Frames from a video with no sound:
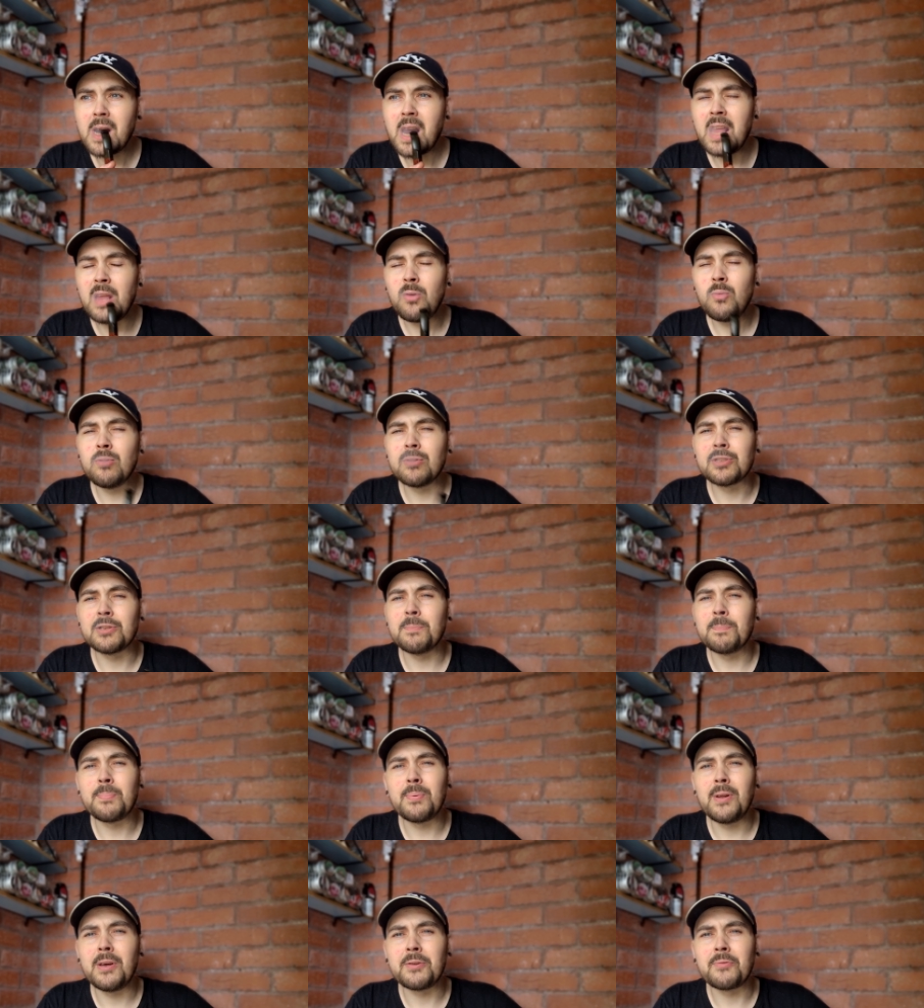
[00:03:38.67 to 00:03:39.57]
He
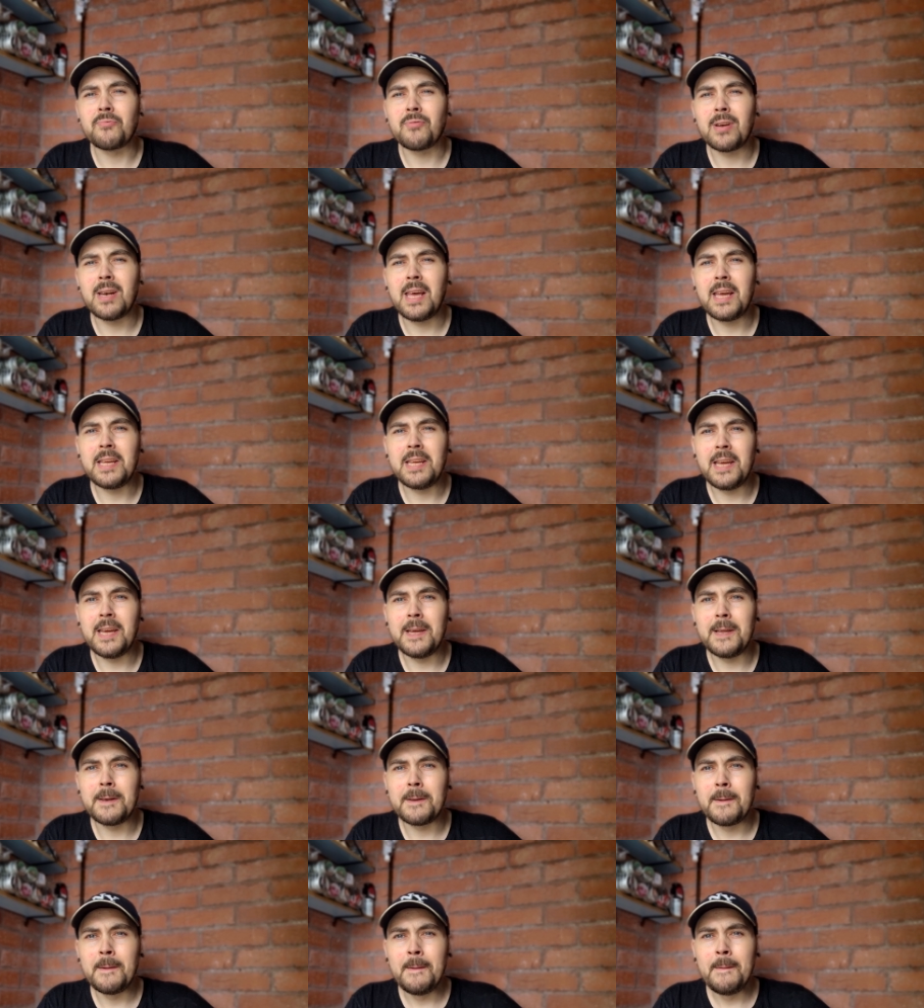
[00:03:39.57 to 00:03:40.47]
wasn't blood
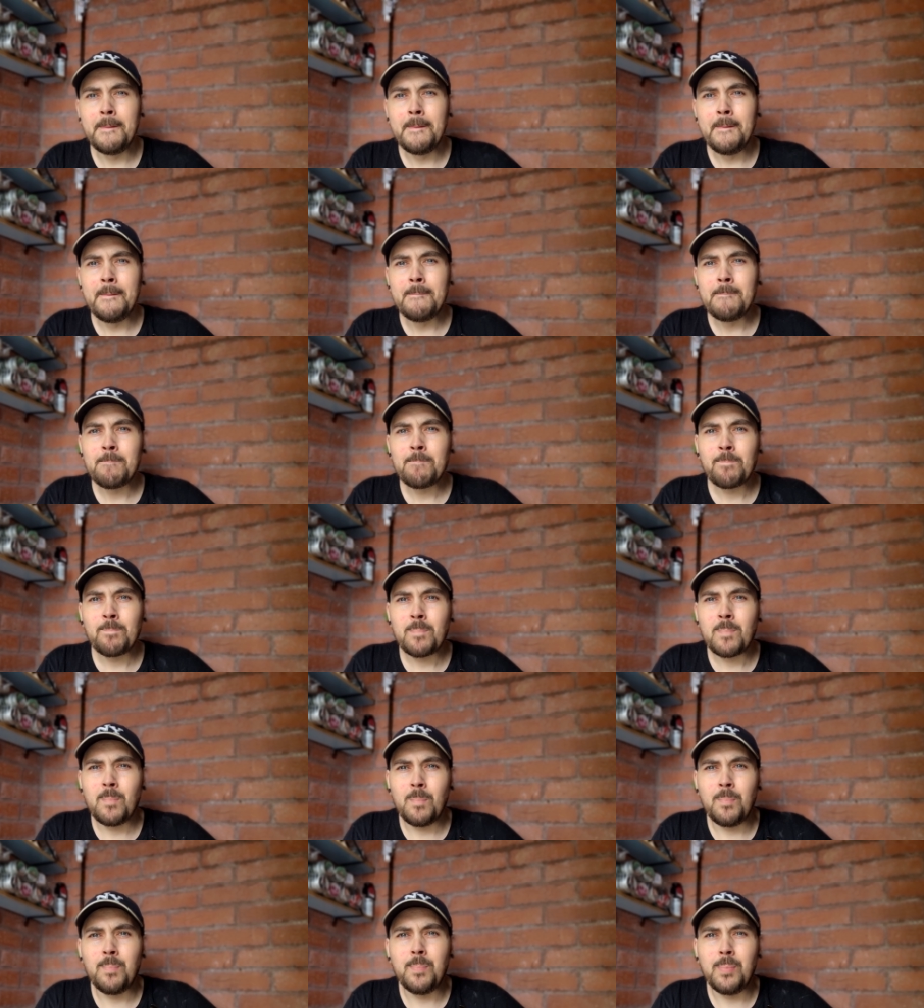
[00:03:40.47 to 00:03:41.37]
related,
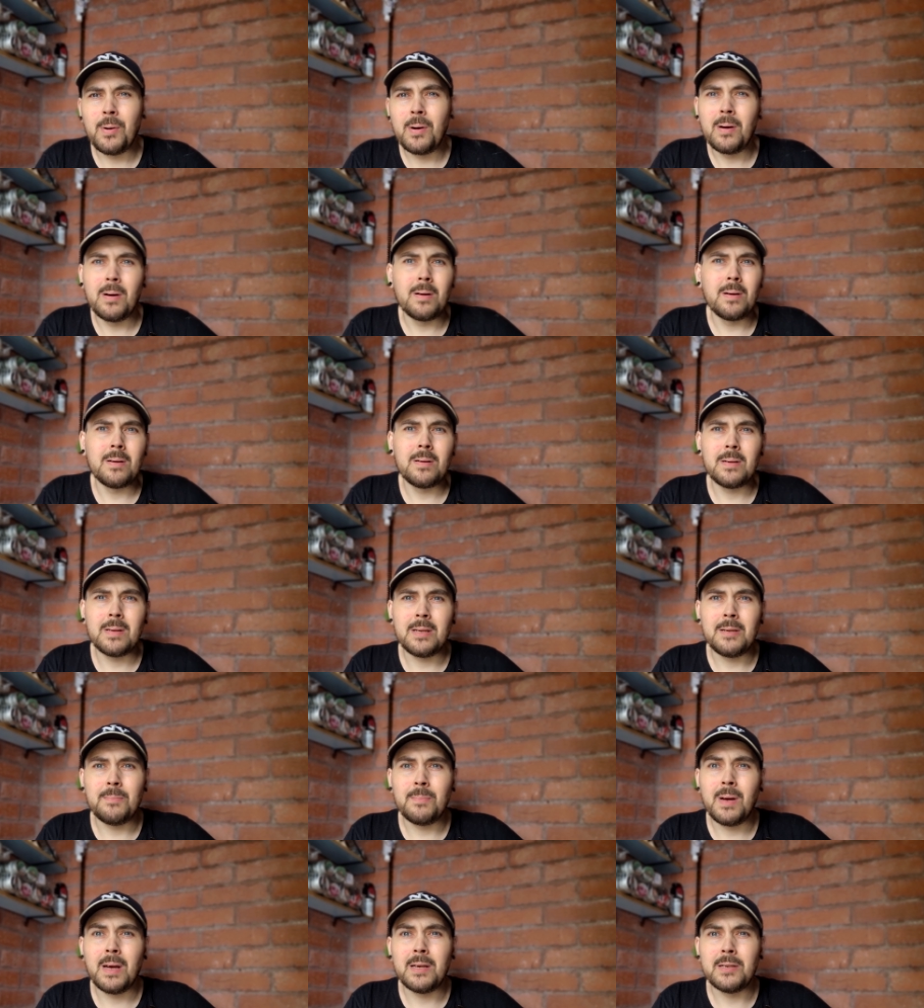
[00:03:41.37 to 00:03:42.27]
but he
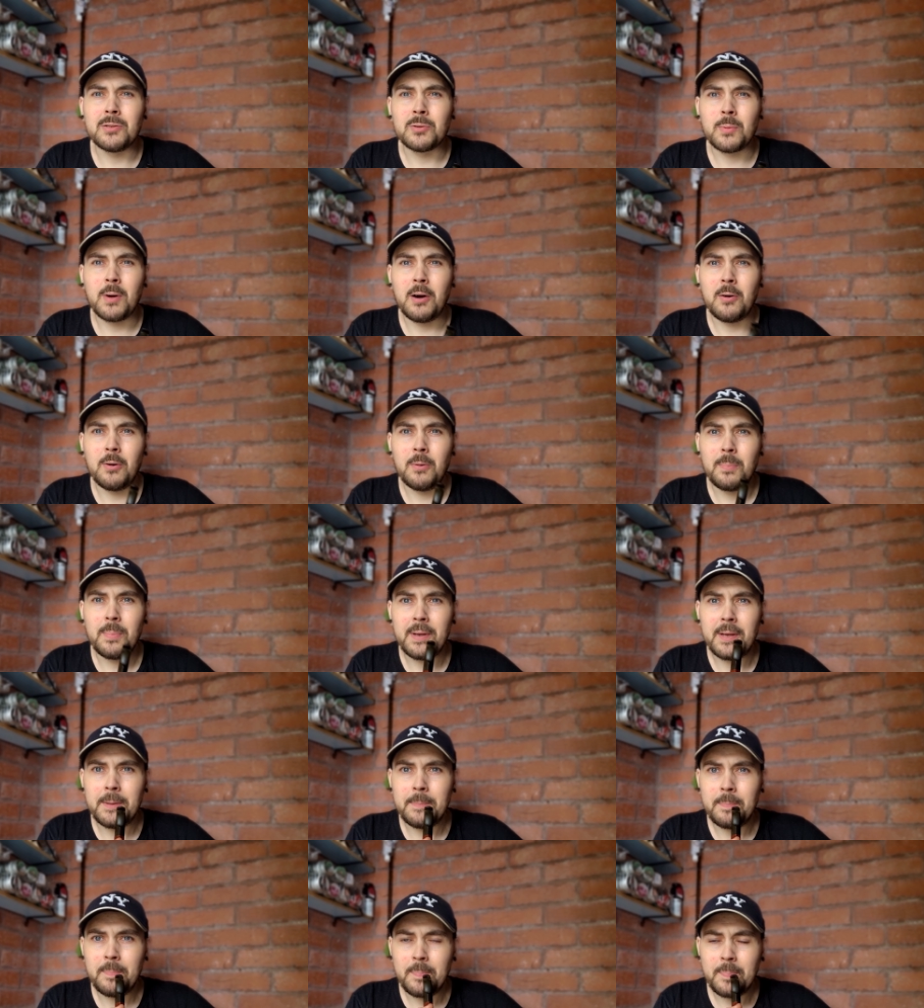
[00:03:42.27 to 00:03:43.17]
may as well have
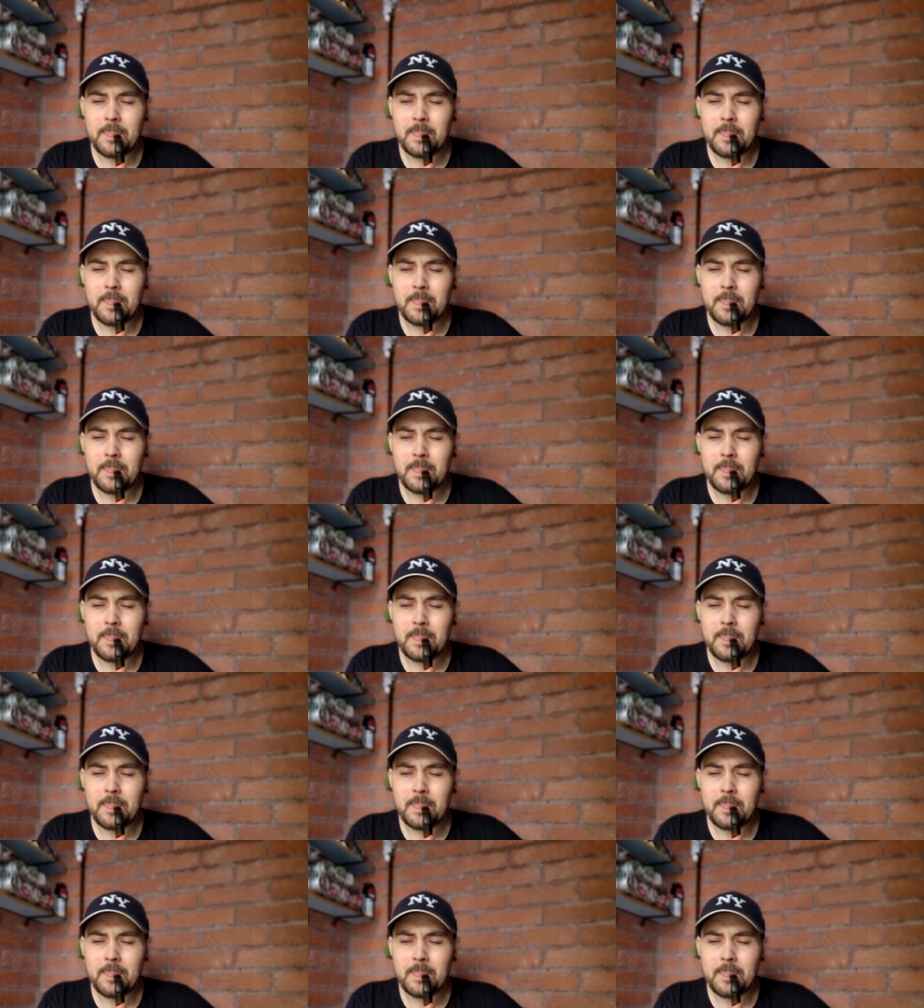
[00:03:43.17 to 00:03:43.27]
been.